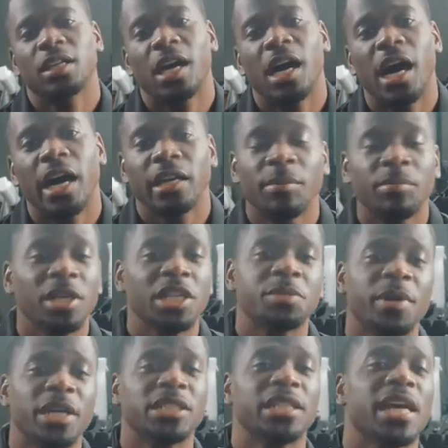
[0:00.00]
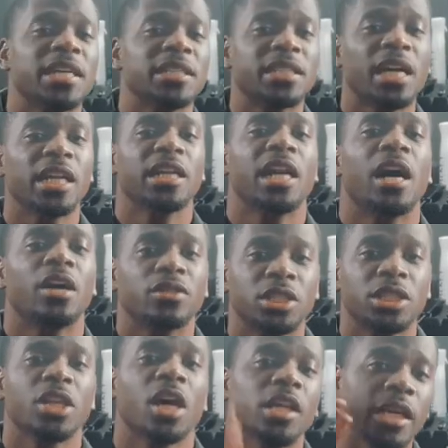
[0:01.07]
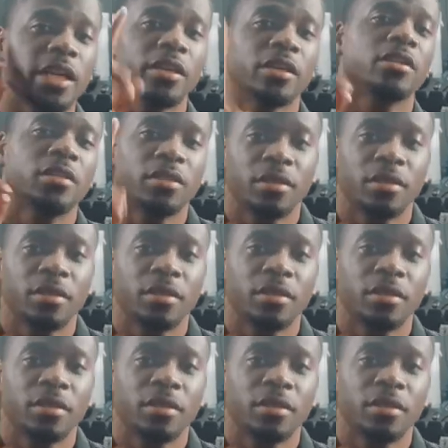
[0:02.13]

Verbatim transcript: All right, I'm Cuts by Chaz signing out. See y'all later.